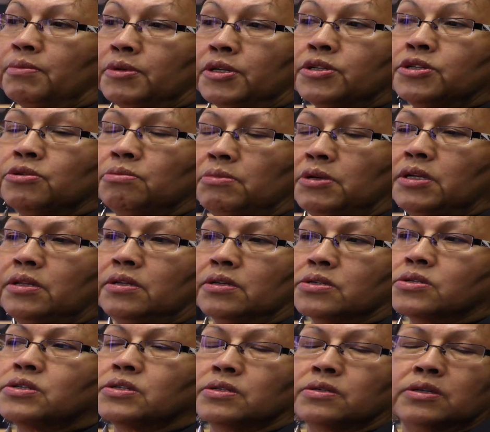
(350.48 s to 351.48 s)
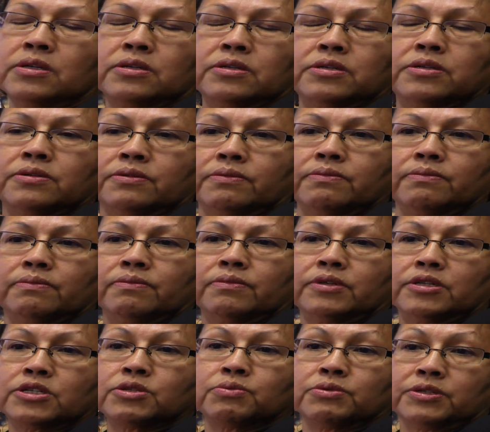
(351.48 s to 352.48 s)
And to me, this is it.
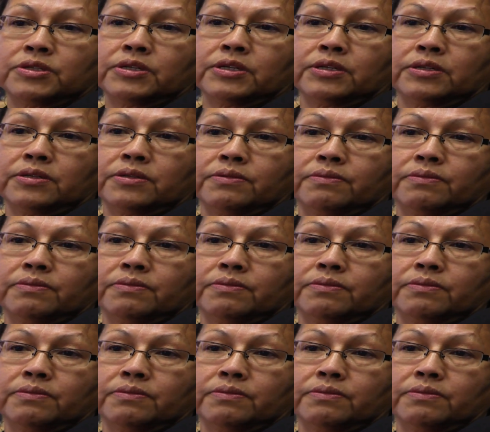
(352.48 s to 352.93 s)
This was it.